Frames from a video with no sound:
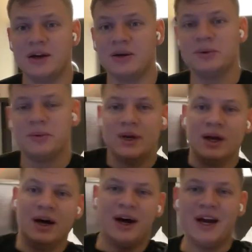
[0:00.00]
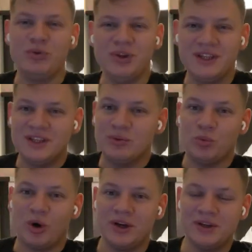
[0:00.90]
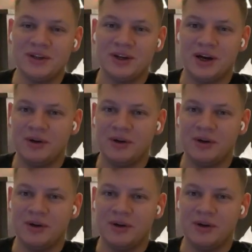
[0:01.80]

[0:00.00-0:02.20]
I I really didn't wanna